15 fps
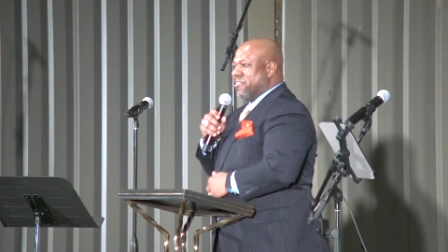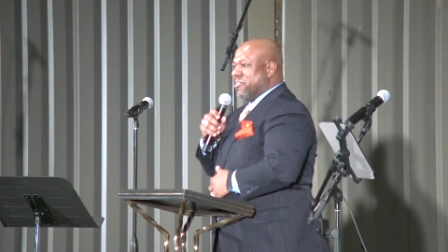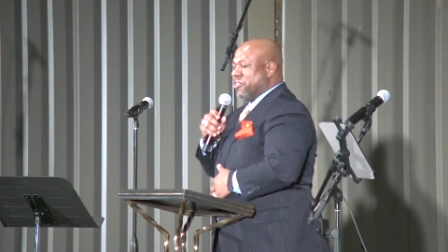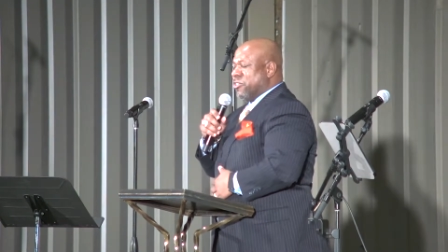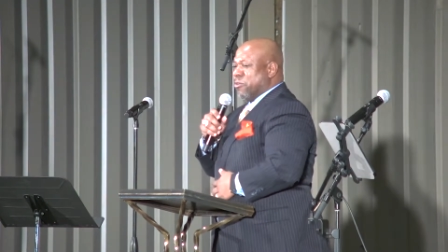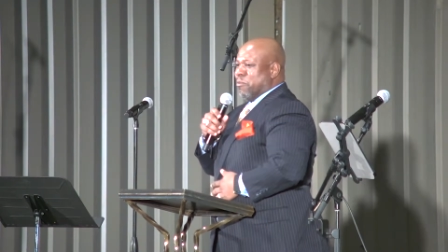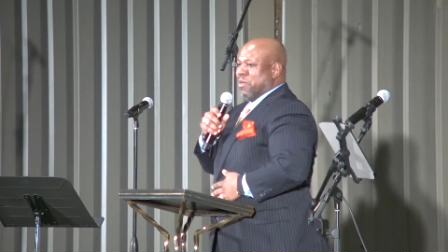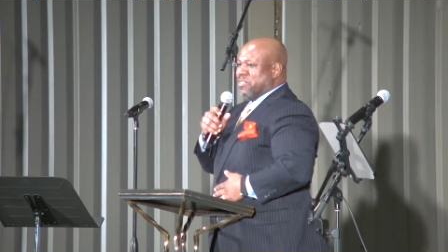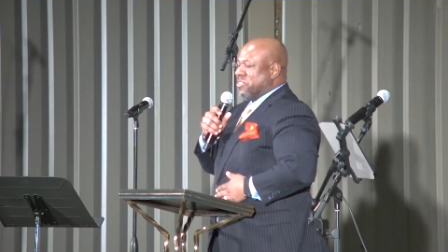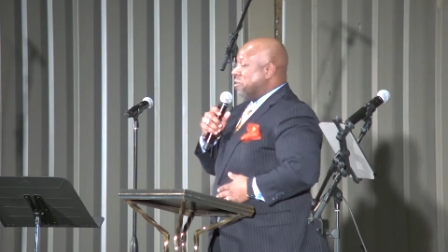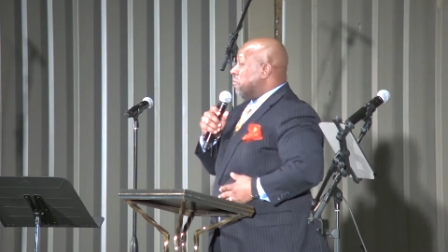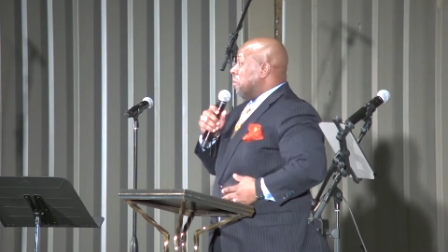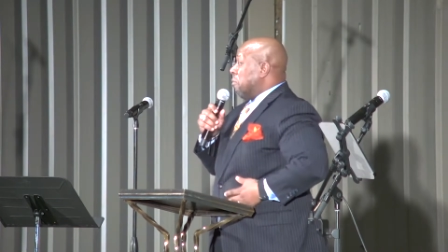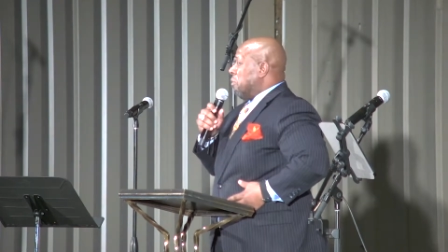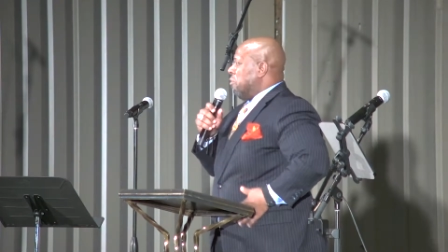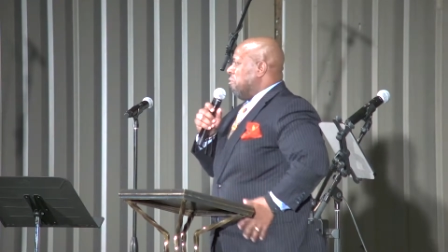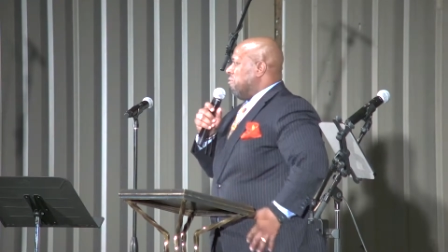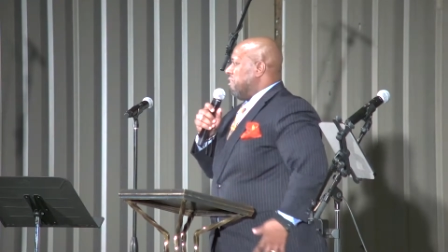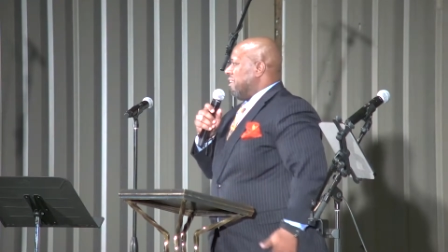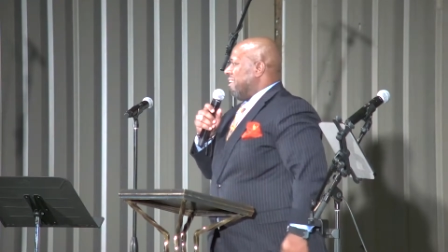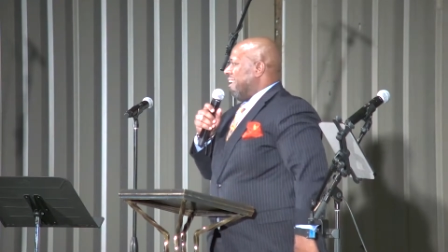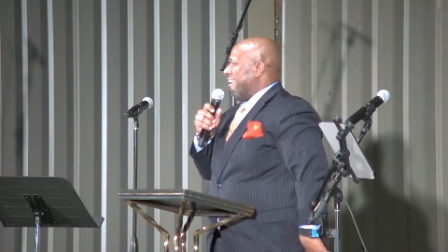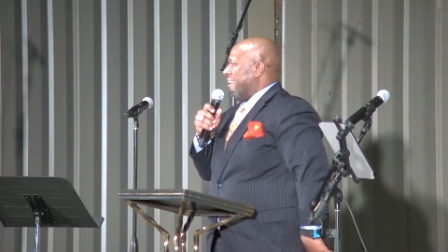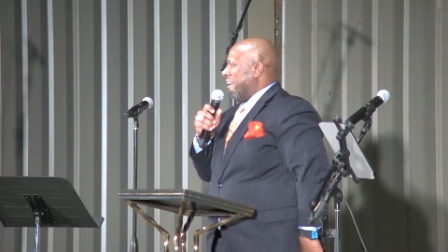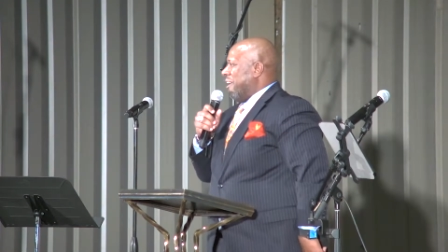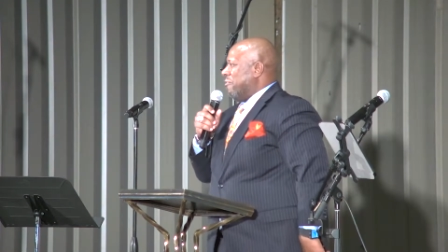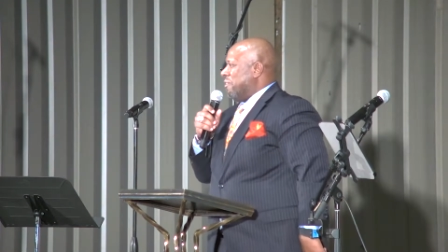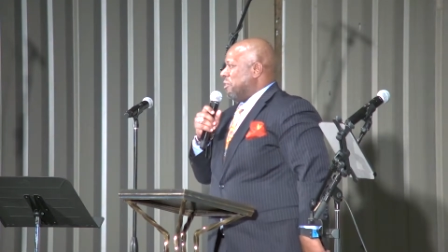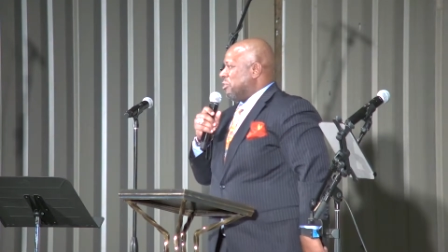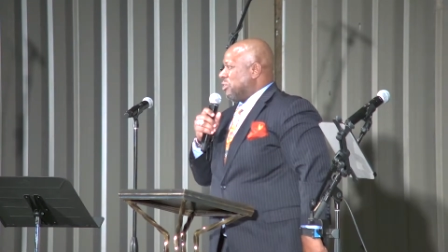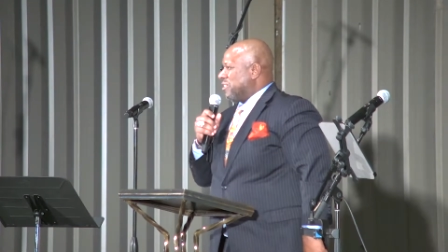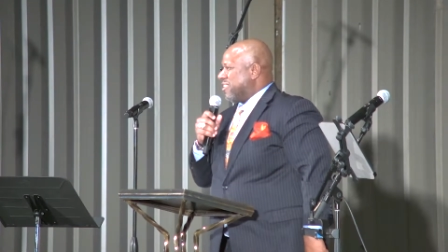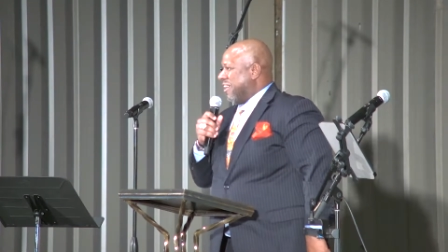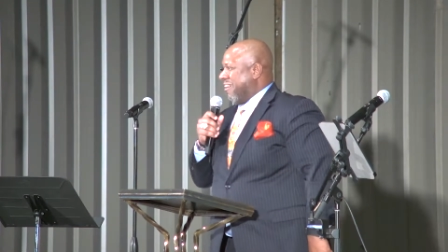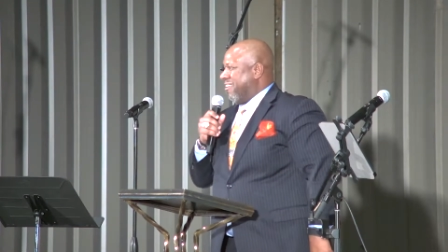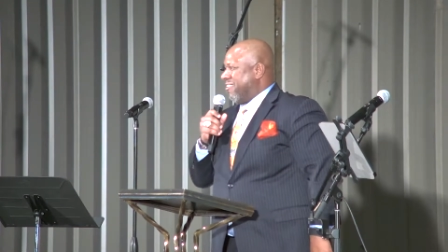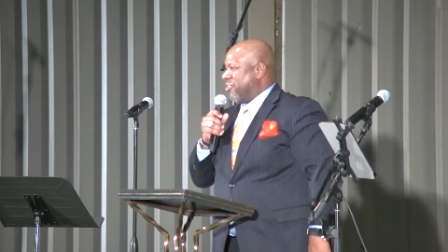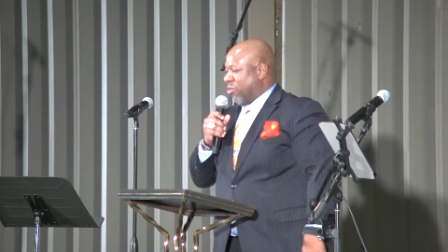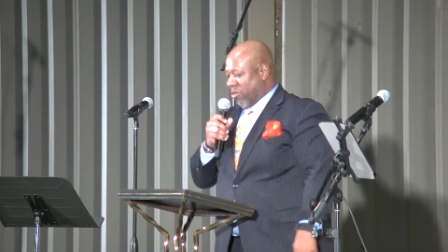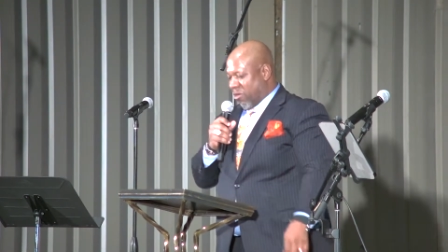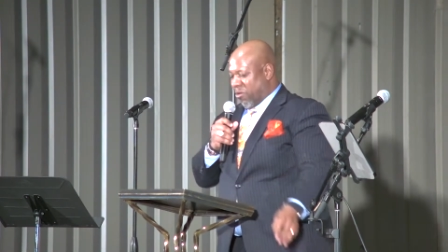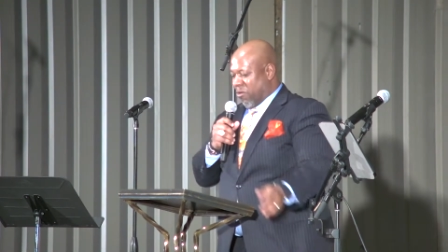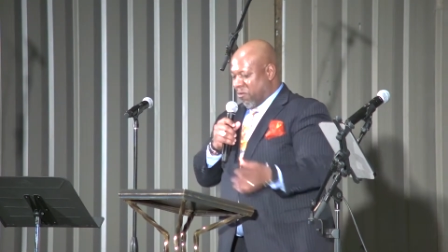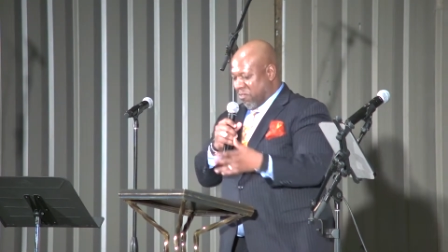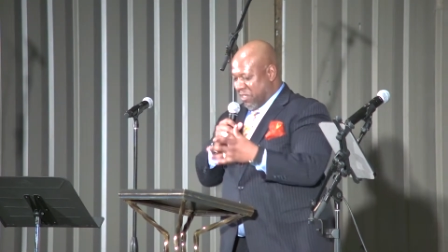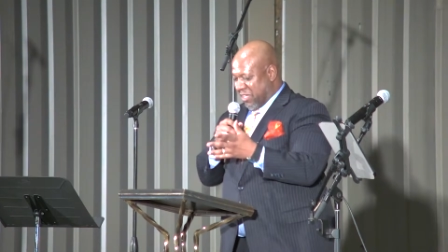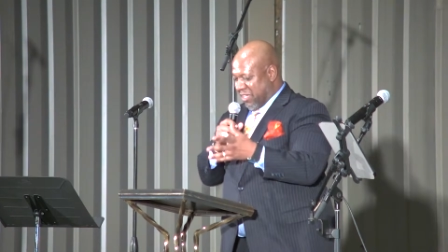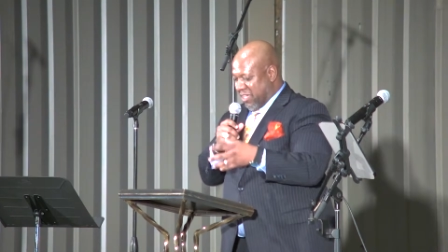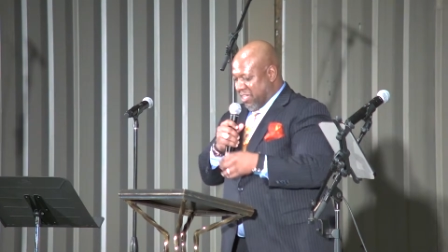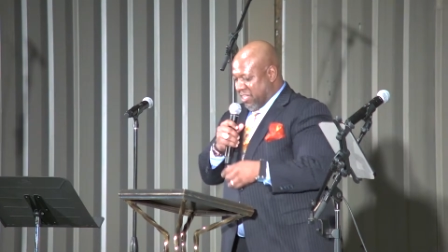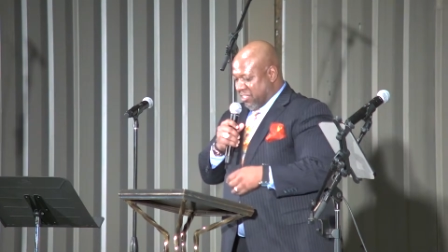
to show myself approved, and I have entertained all the